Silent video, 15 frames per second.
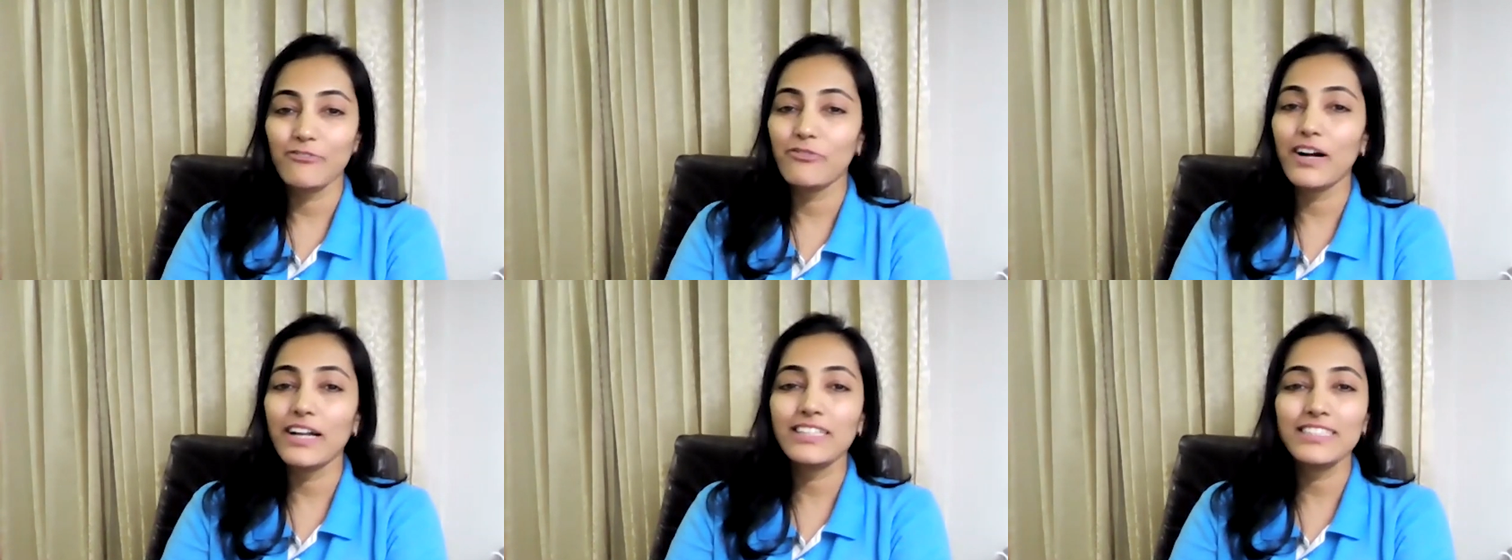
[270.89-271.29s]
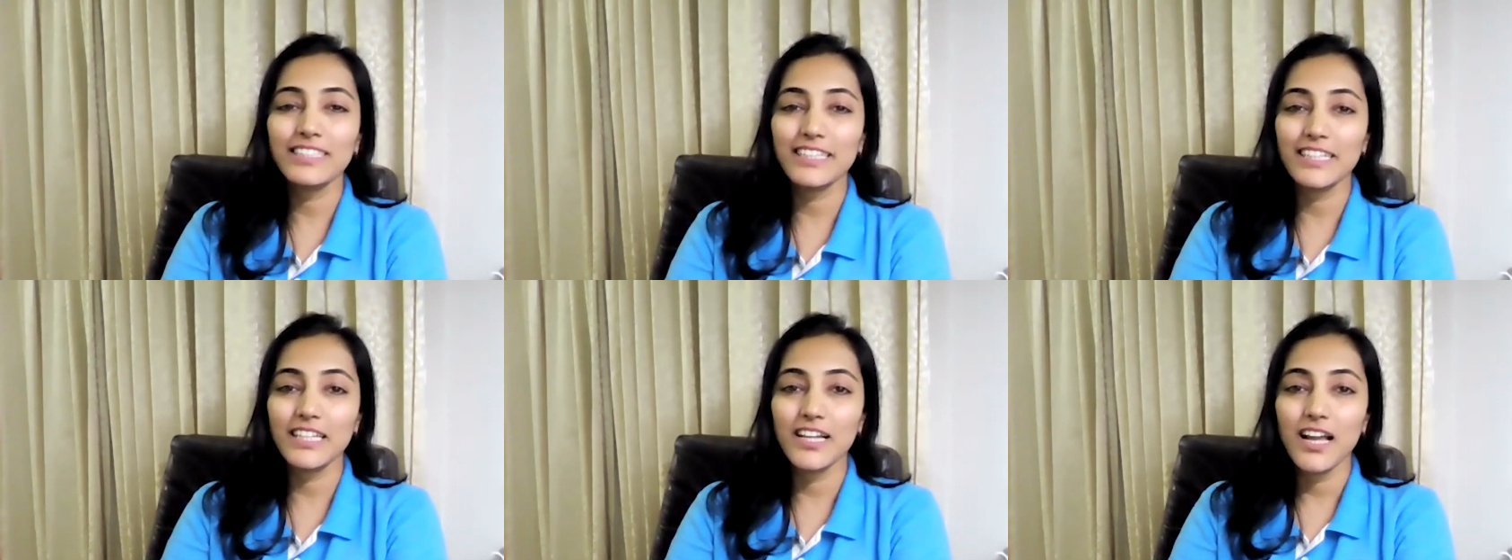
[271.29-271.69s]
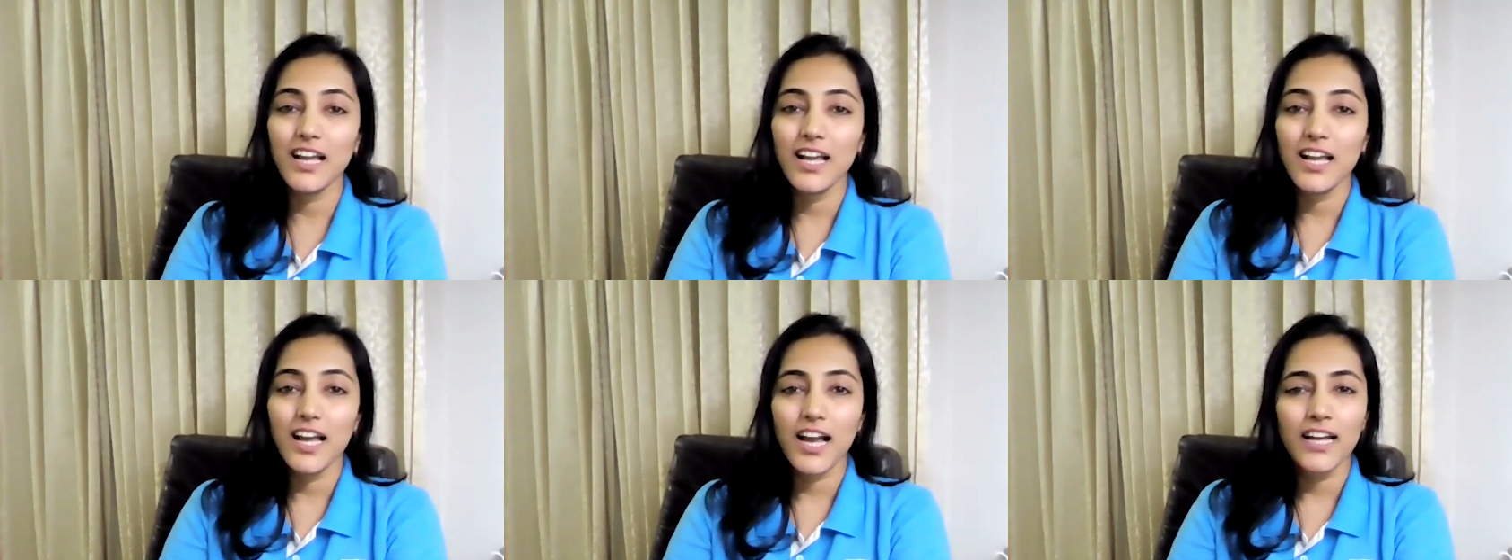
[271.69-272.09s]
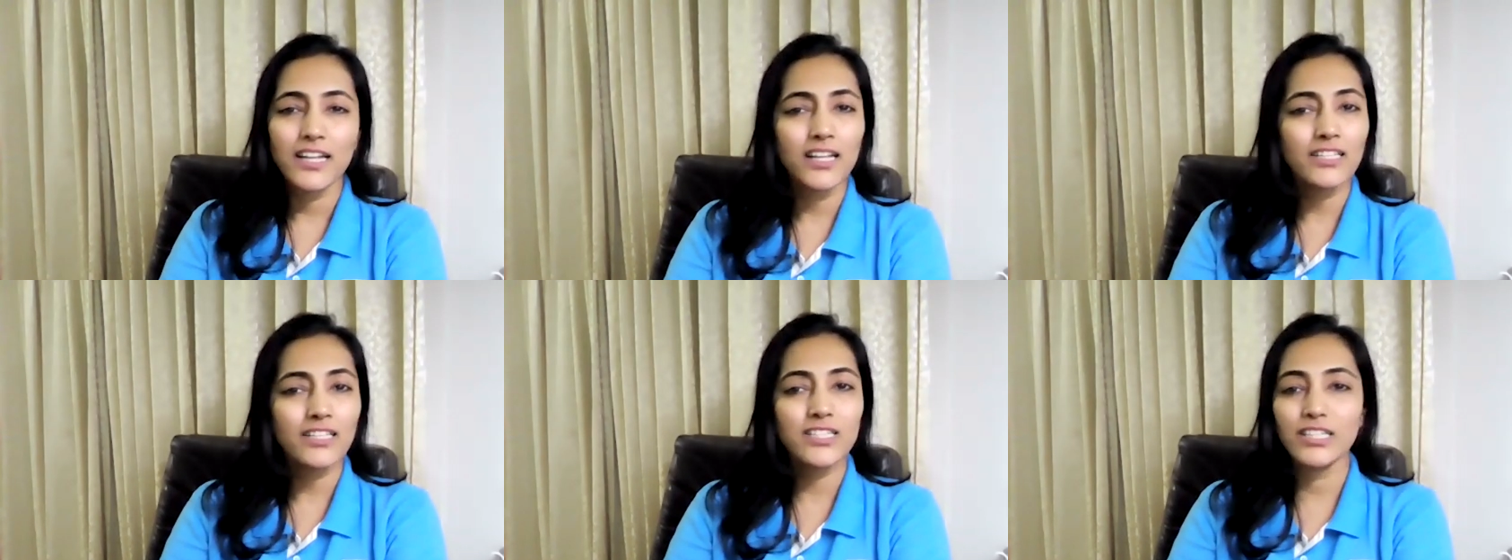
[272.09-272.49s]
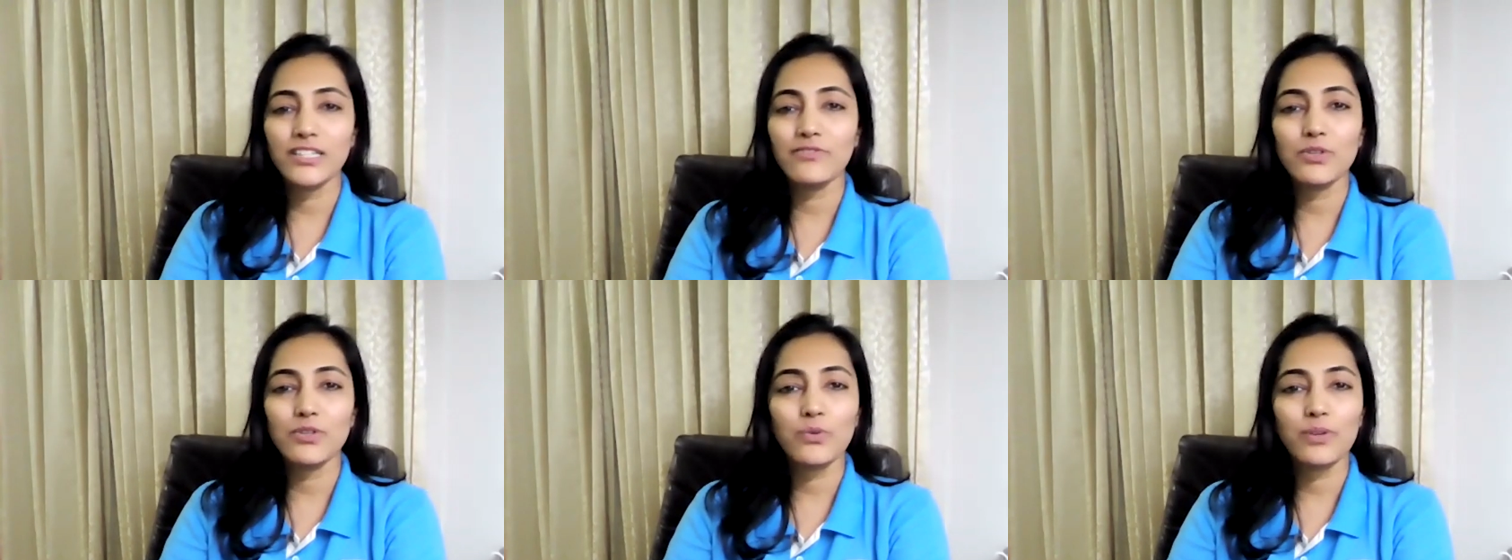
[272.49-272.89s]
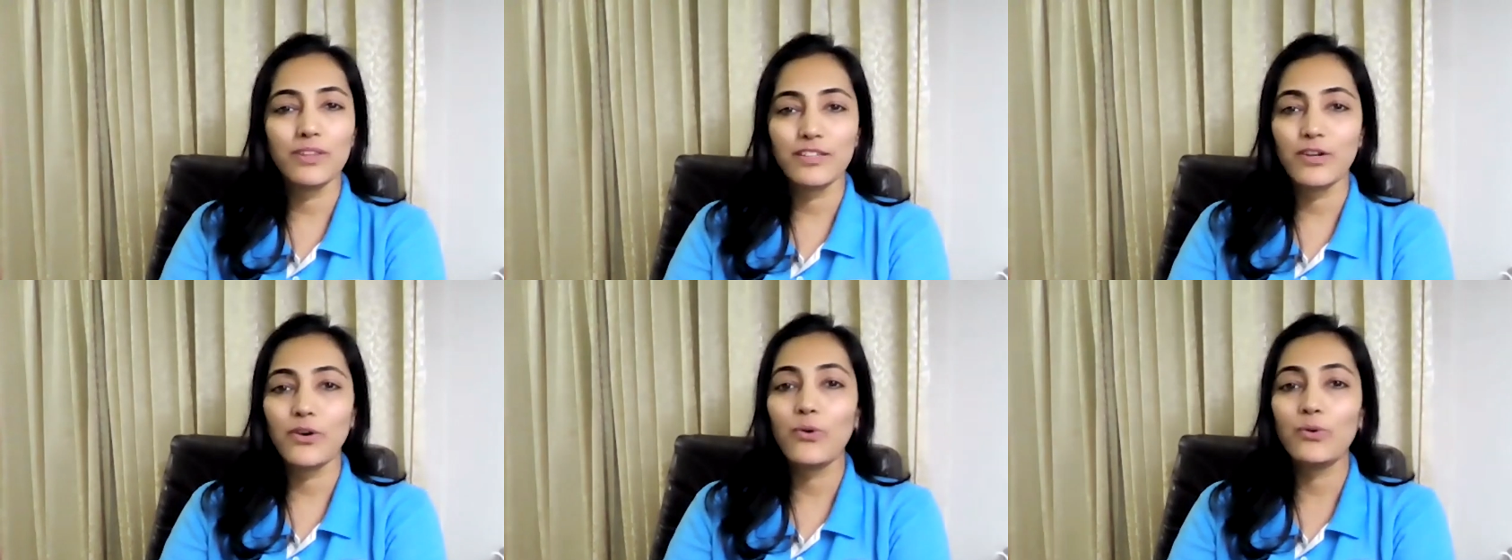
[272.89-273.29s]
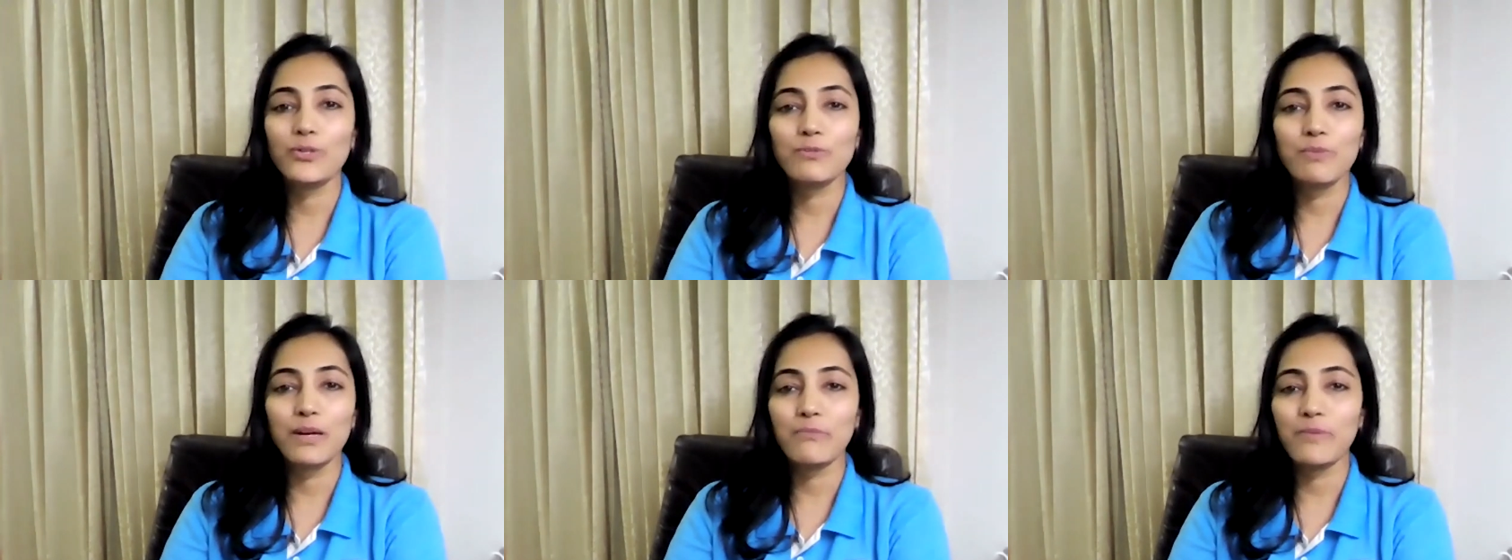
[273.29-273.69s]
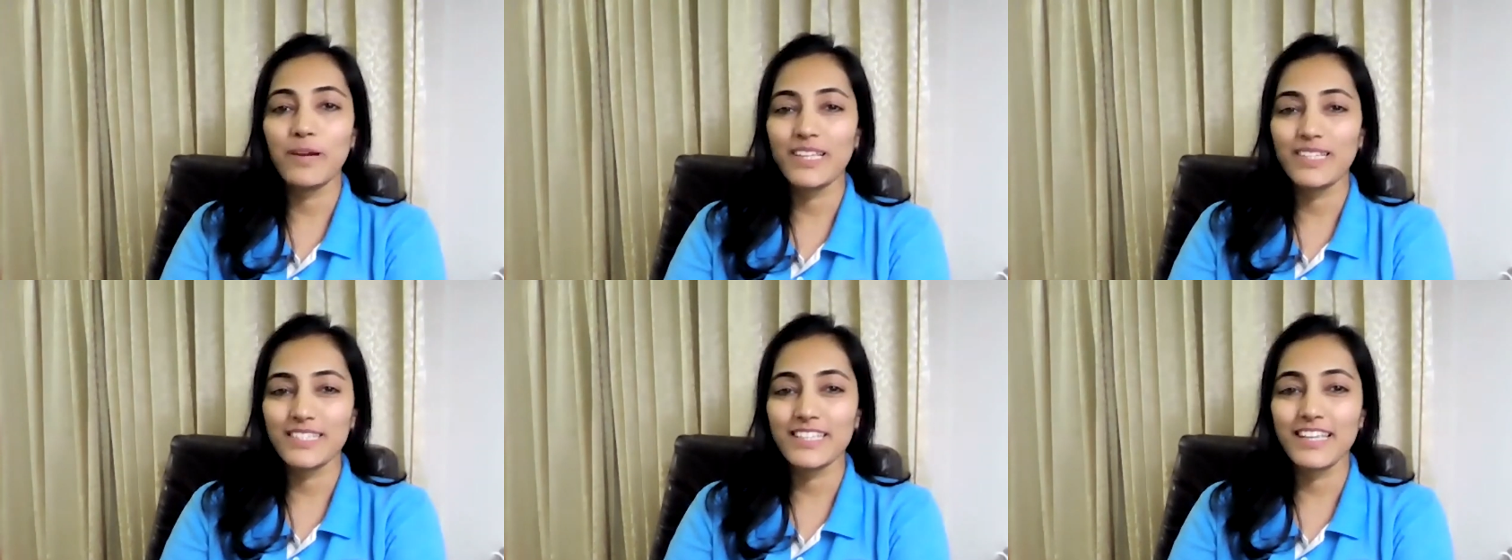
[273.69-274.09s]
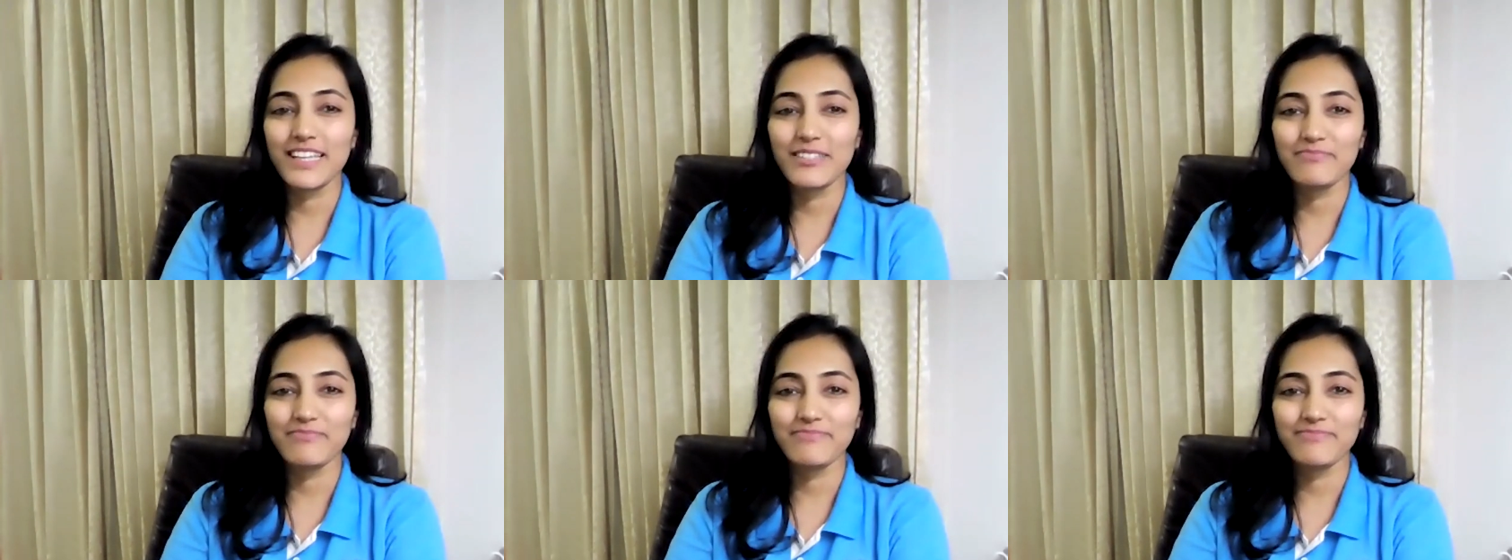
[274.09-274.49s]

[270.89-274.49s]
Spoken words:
Finally, I'd like to leave you with a quote by Bansky.